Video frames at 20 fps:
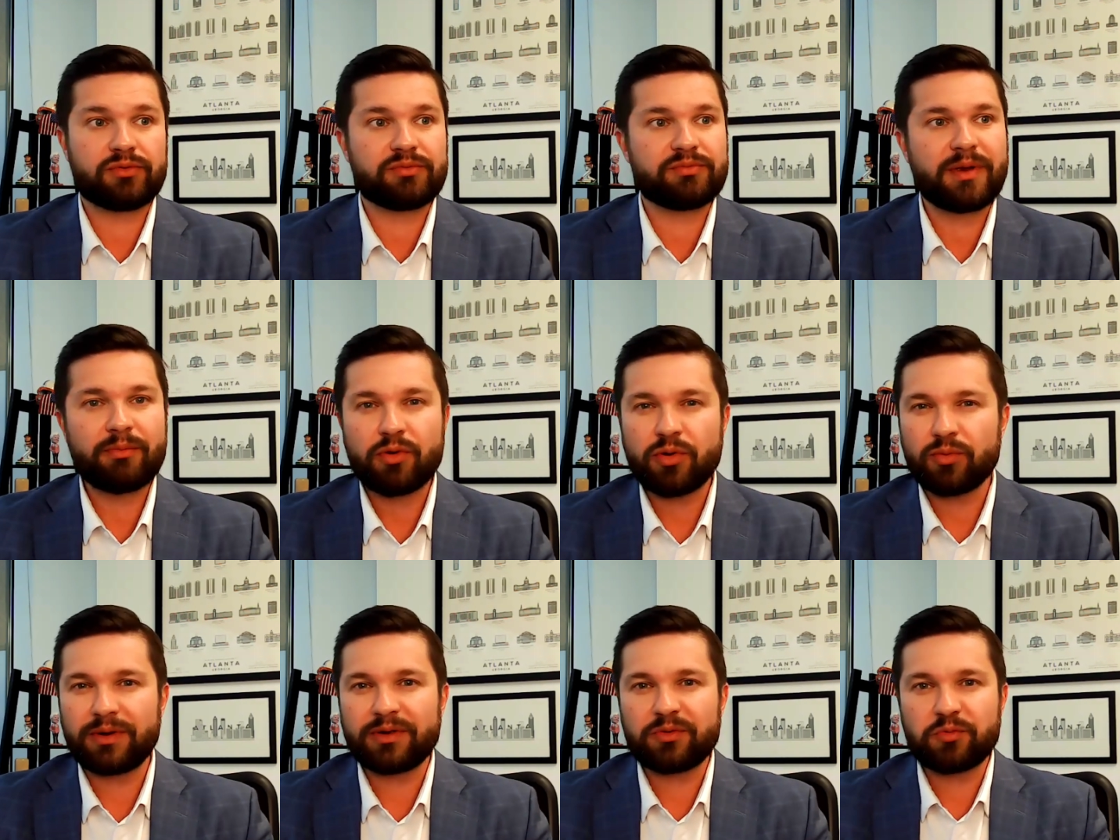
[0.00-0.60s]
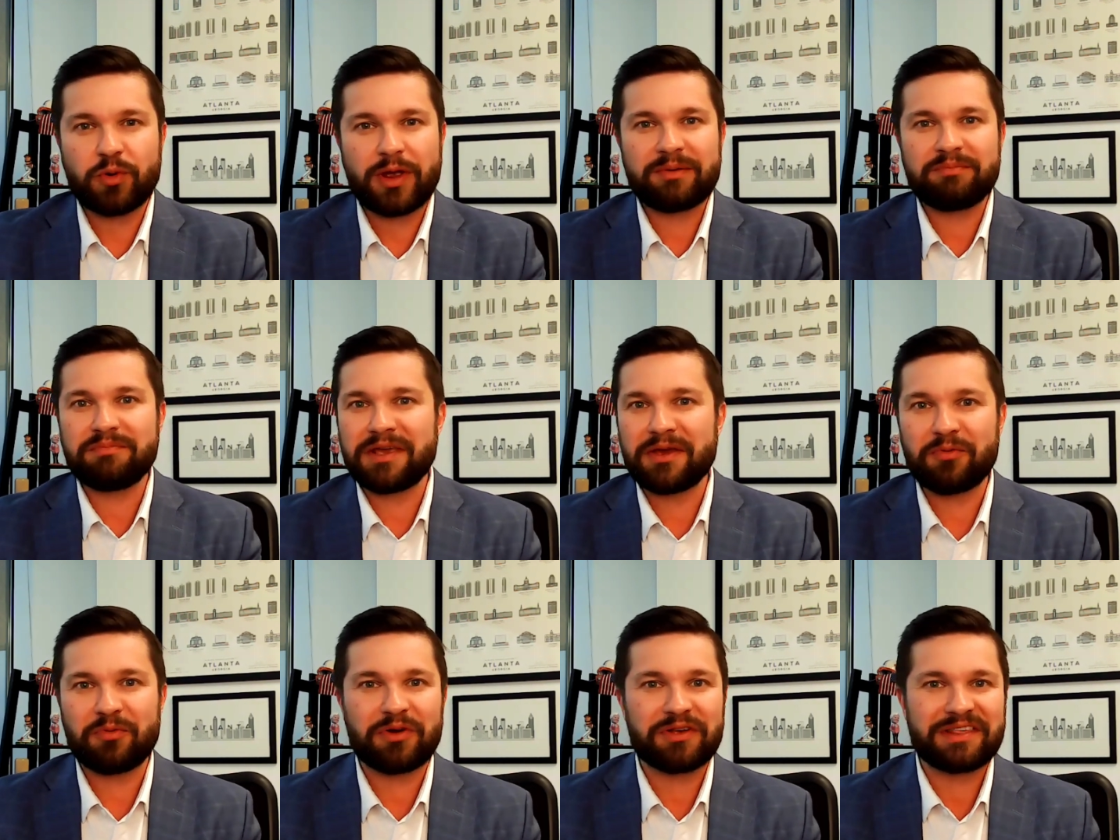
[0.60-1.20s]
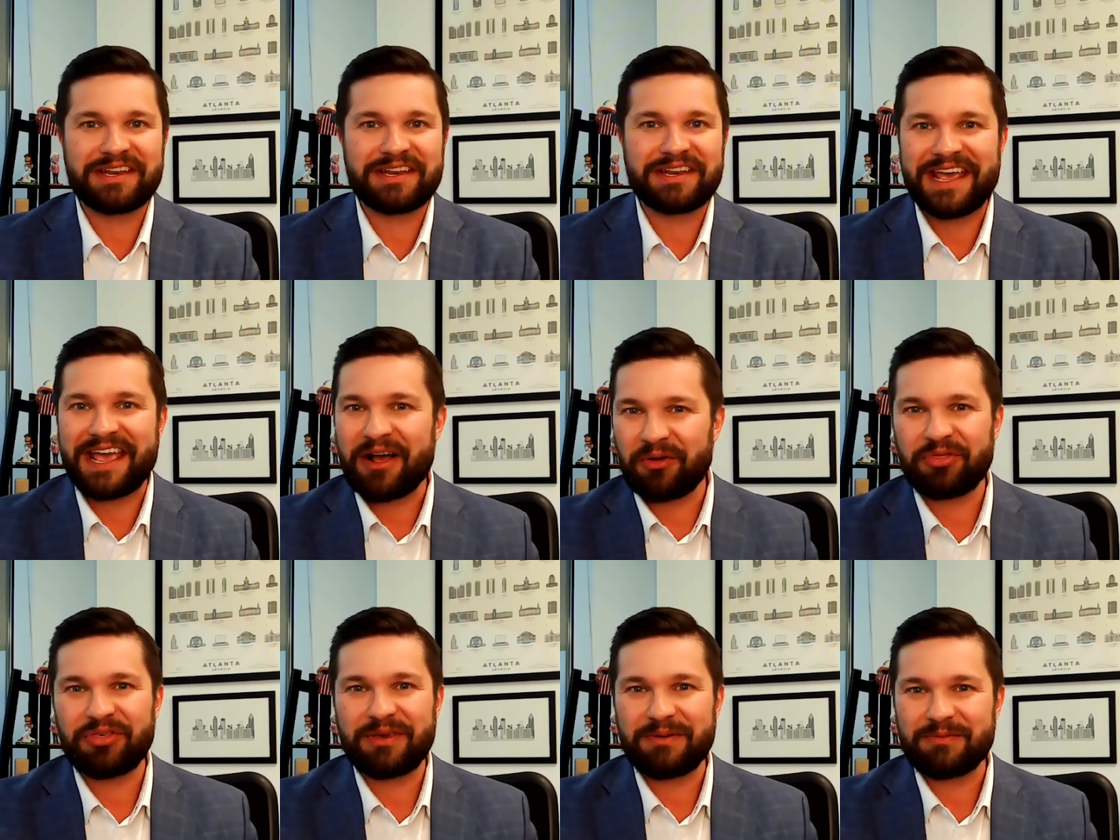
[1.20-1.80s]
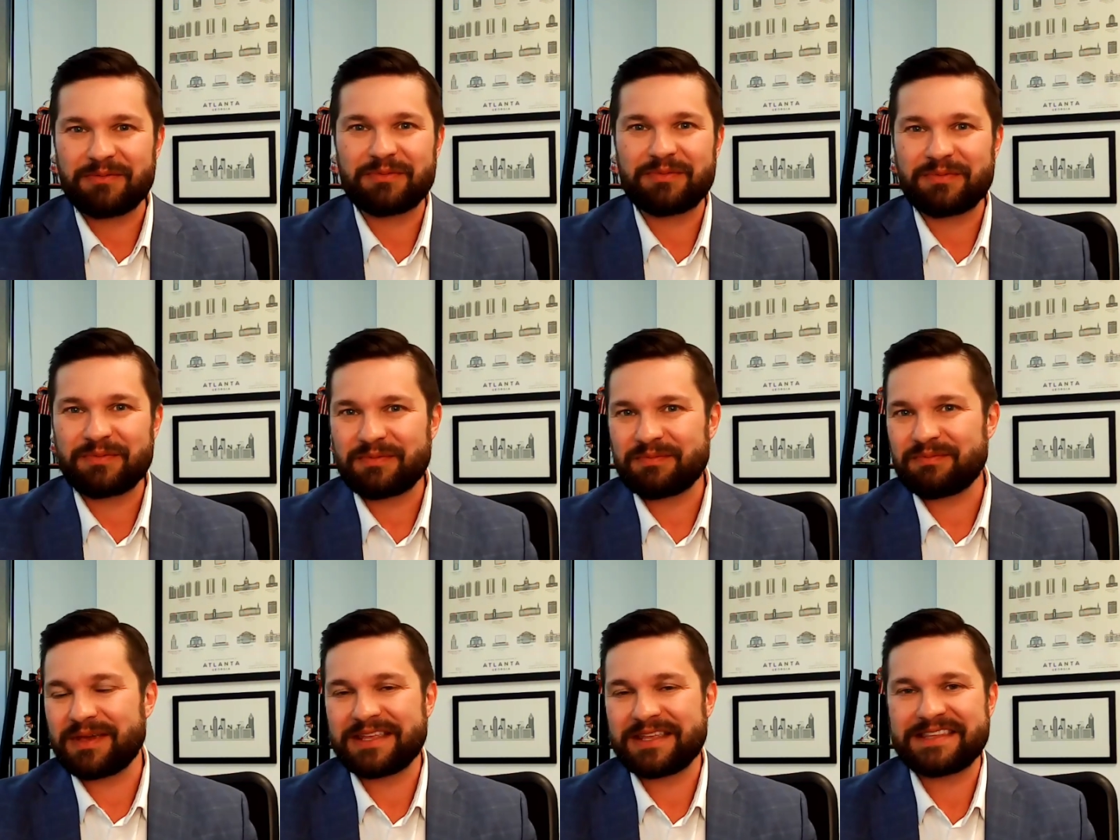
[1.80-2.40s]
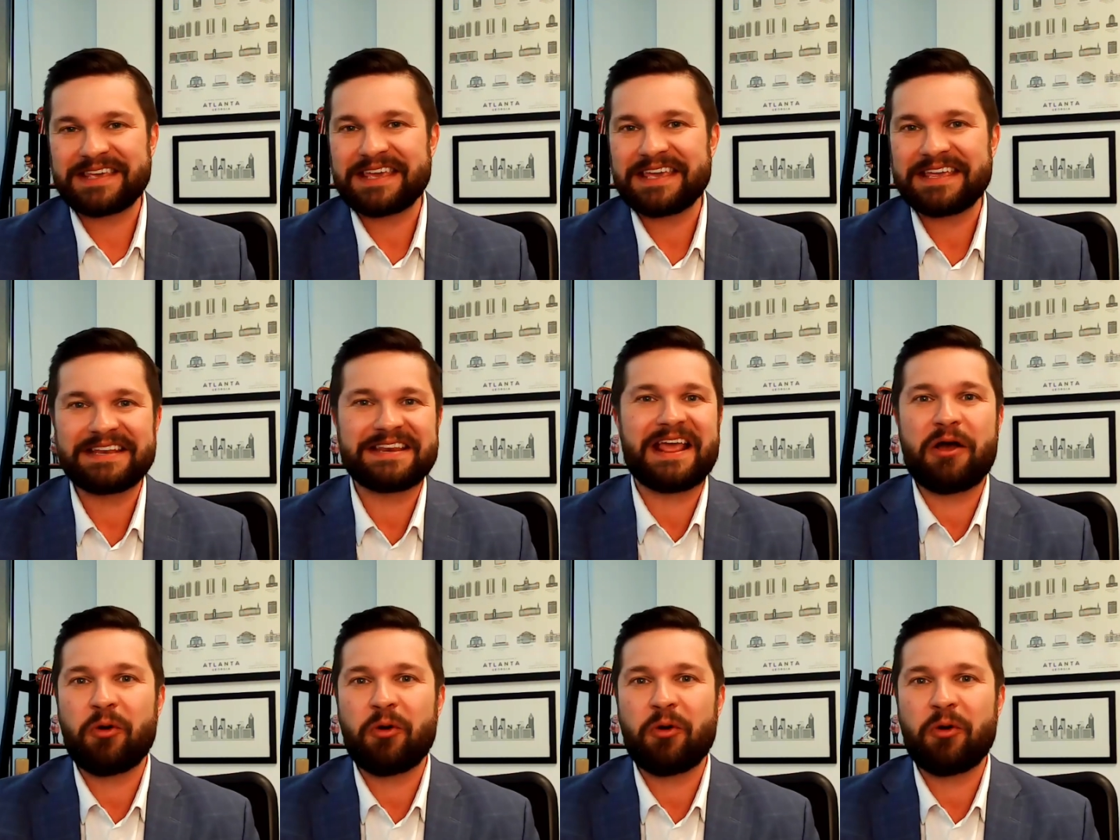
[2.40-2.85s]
Remember when red meat wasn't a healthy meat to eat?